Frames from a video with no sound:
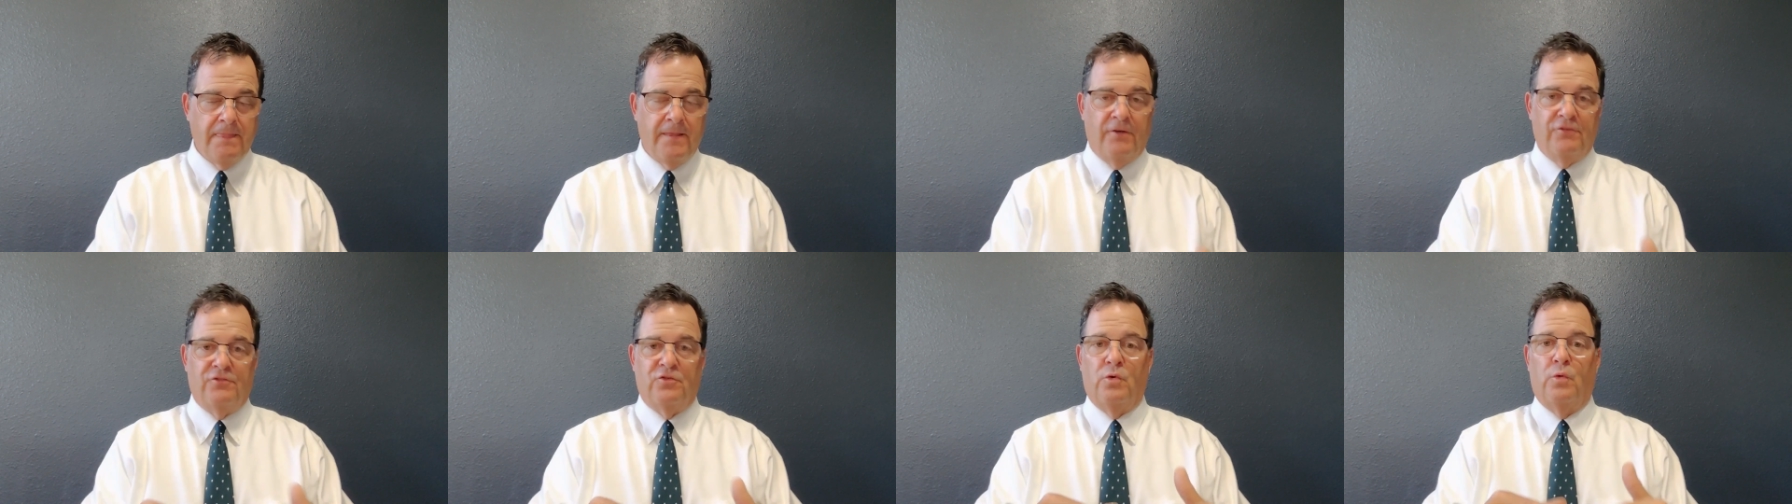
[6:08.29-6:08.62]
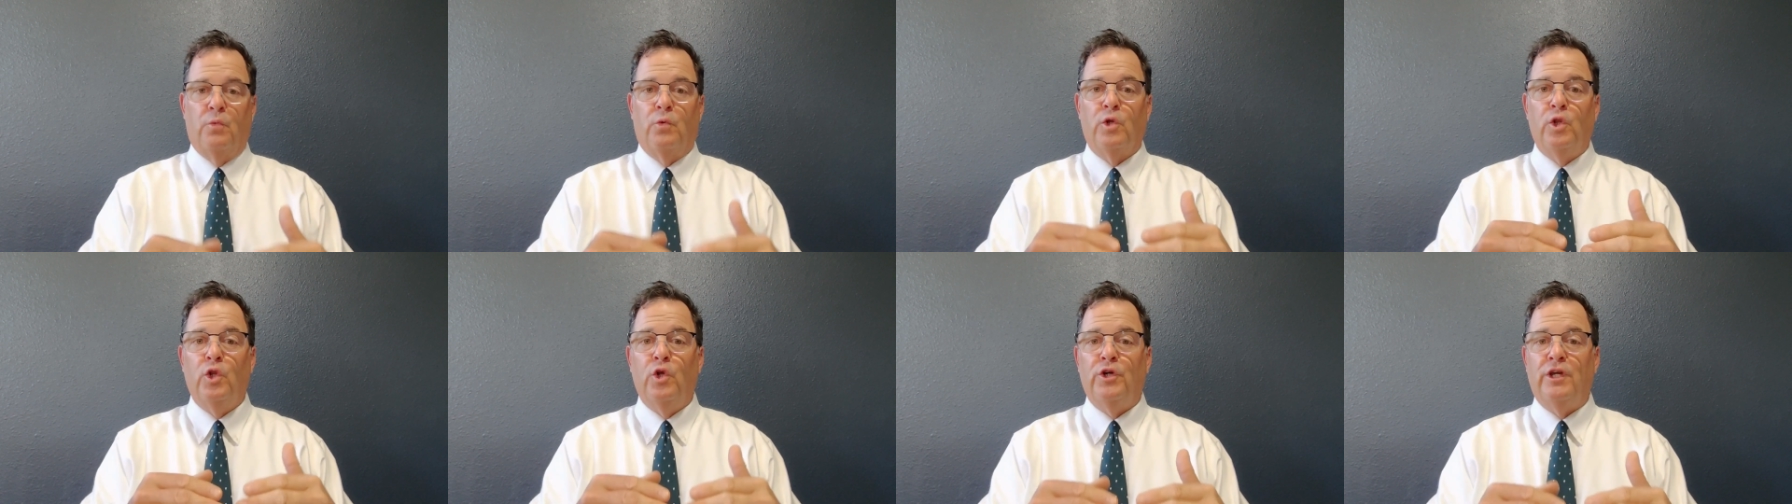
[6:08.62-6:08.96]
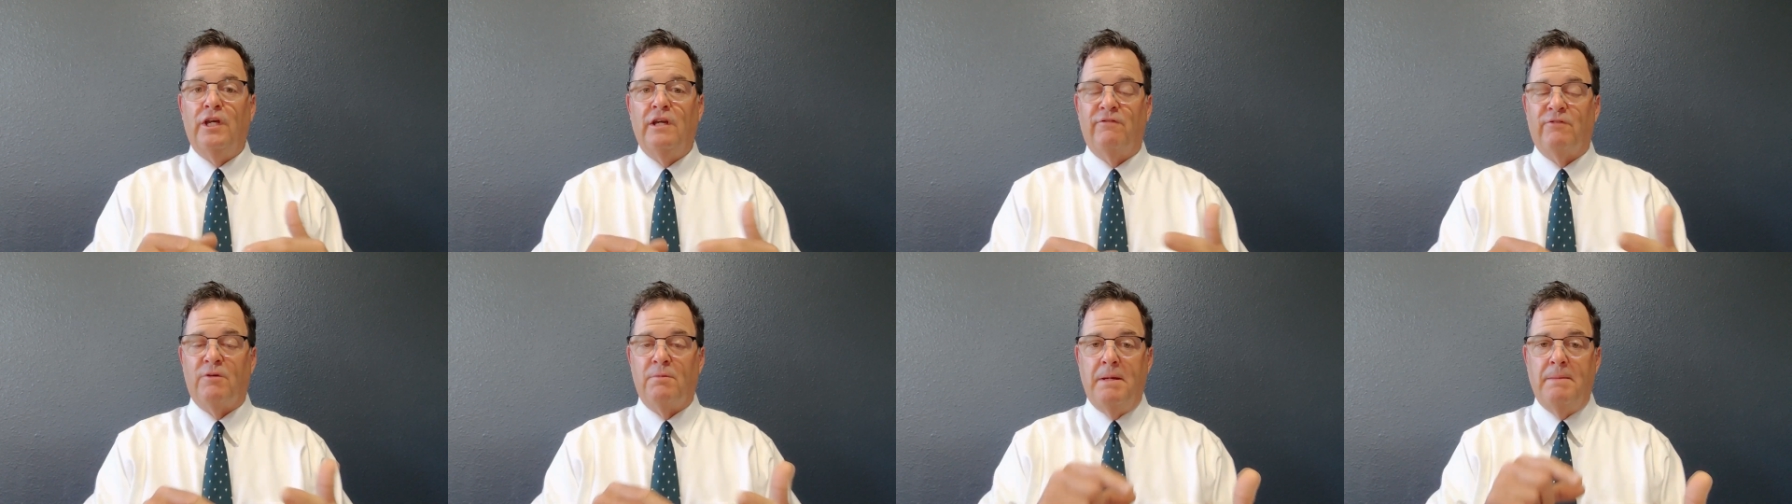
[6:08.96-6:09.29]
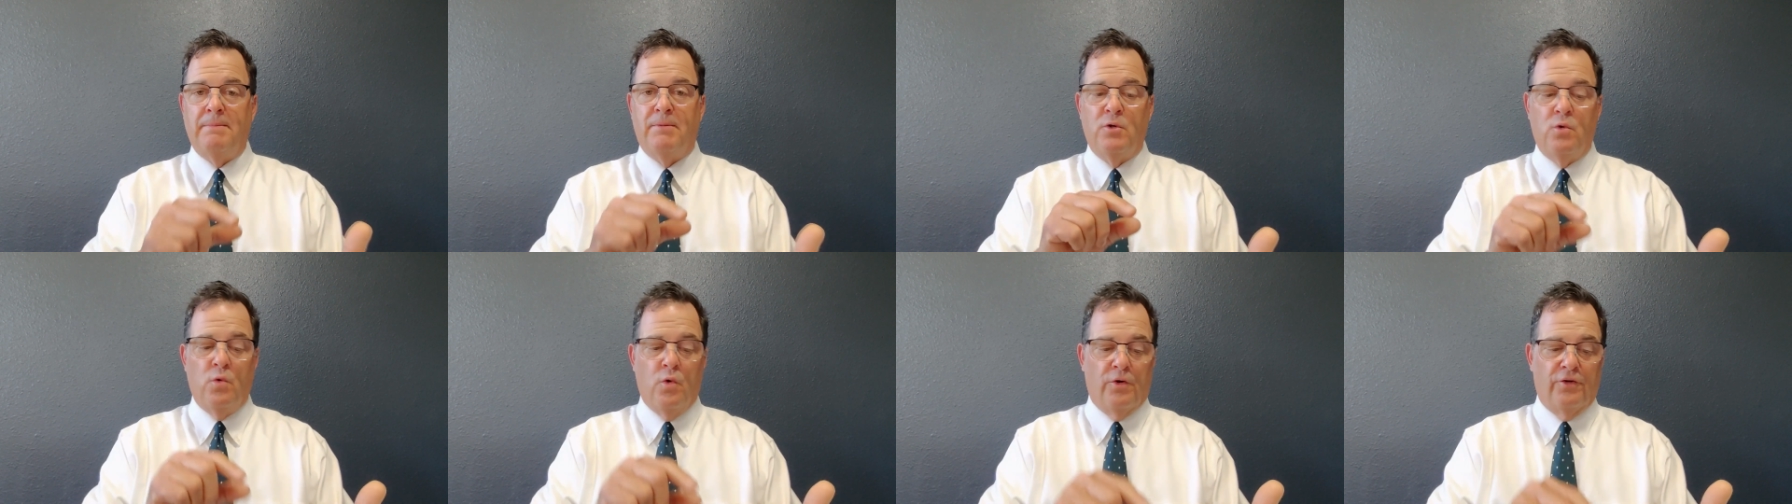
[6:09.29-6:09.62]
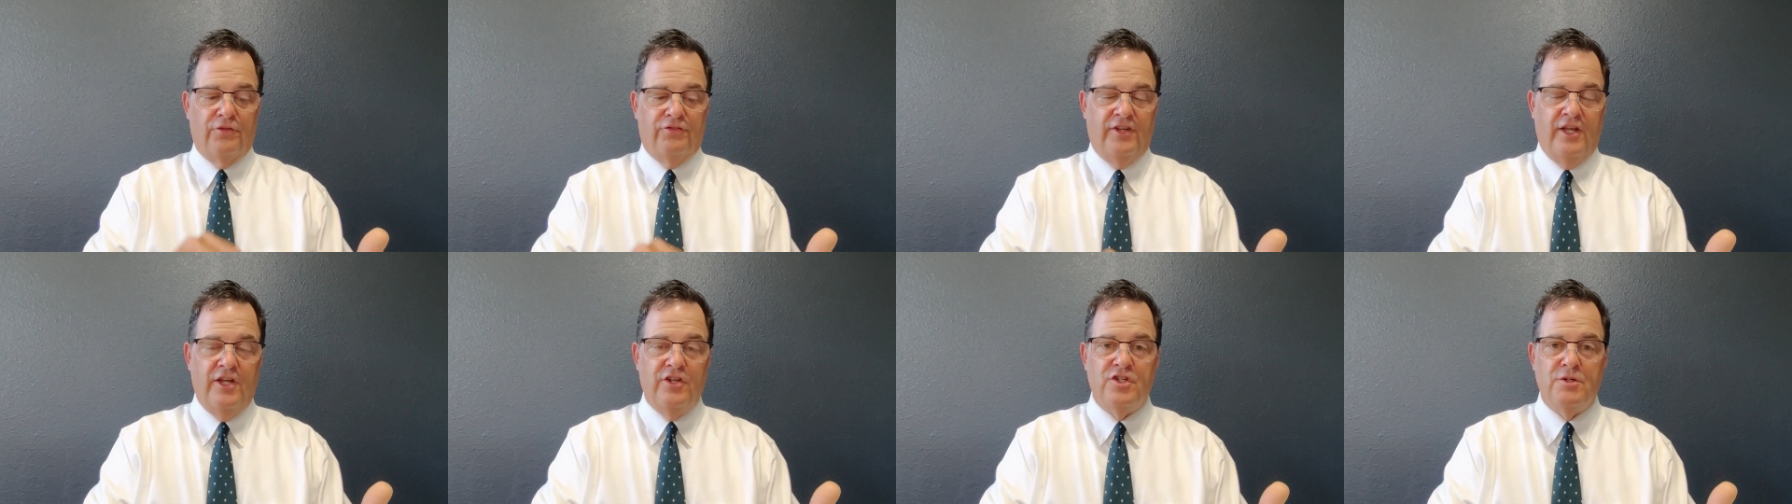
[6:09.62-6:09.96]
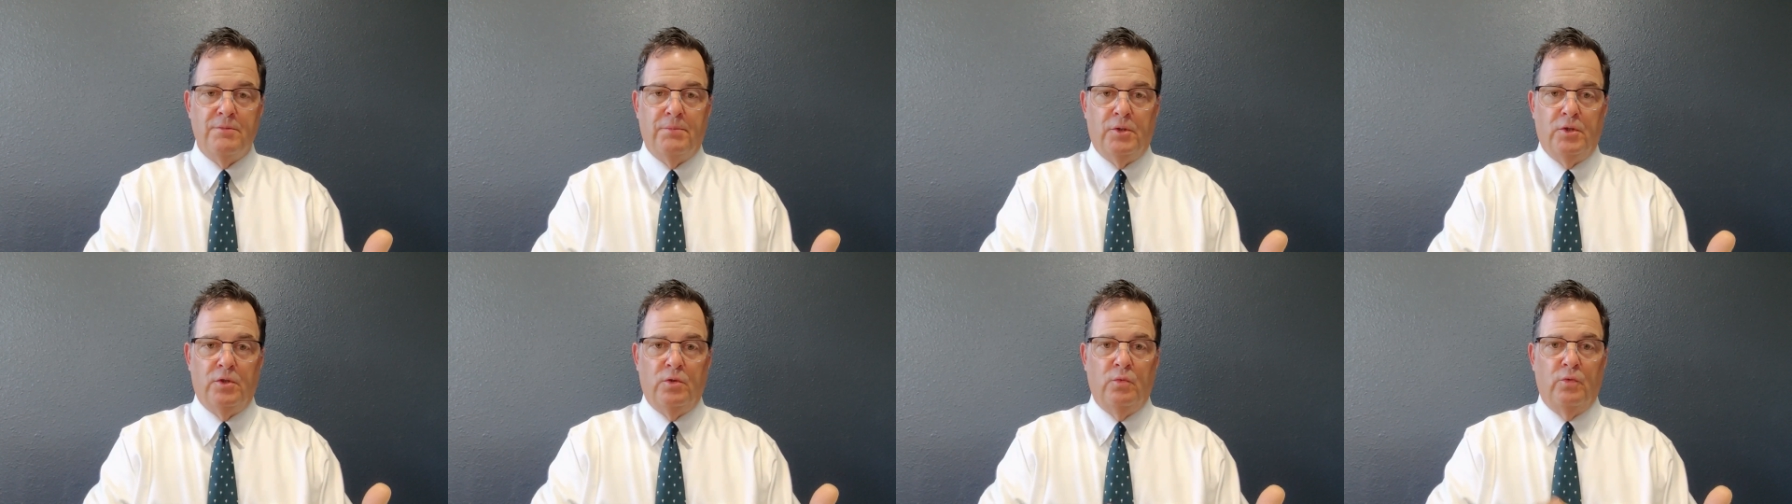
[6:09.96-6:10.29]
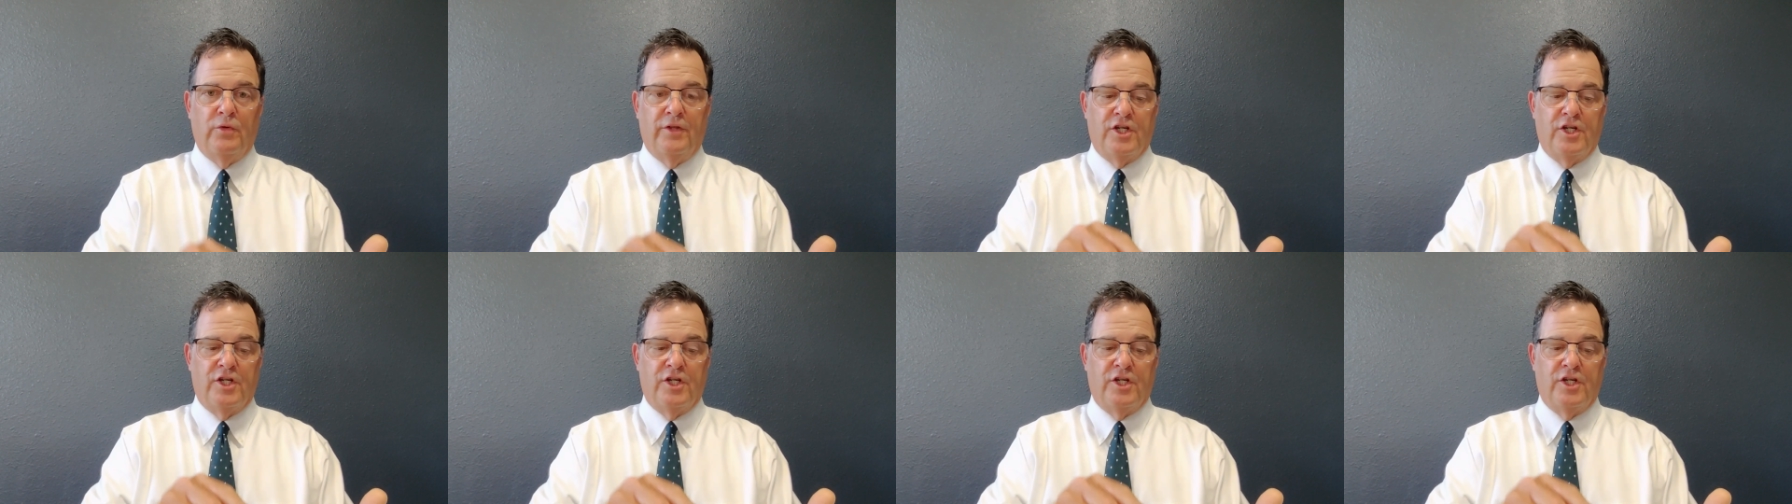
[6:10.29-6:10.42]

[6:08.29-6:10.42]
So we're looking for people who are teachable